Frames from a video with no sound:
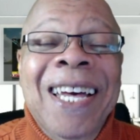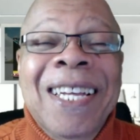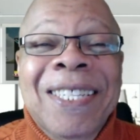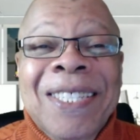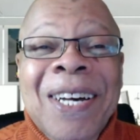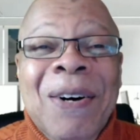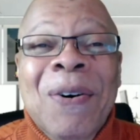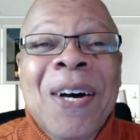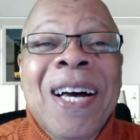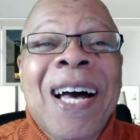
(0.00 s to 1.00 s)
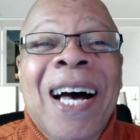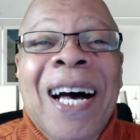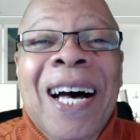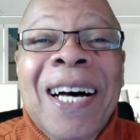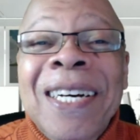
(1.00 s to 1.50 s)
And so
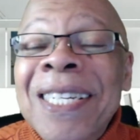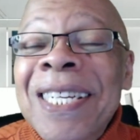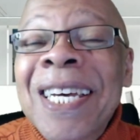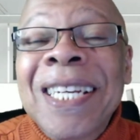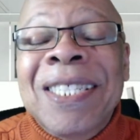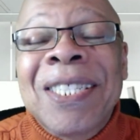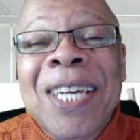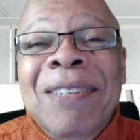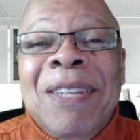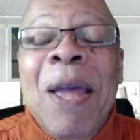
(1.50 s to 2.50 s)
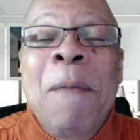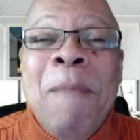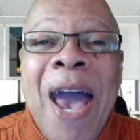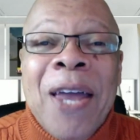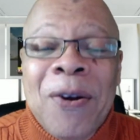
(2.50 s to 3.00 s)
it's just a
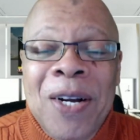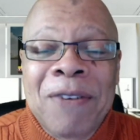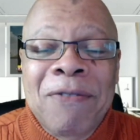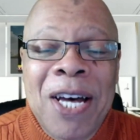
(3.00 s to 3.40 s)
matter of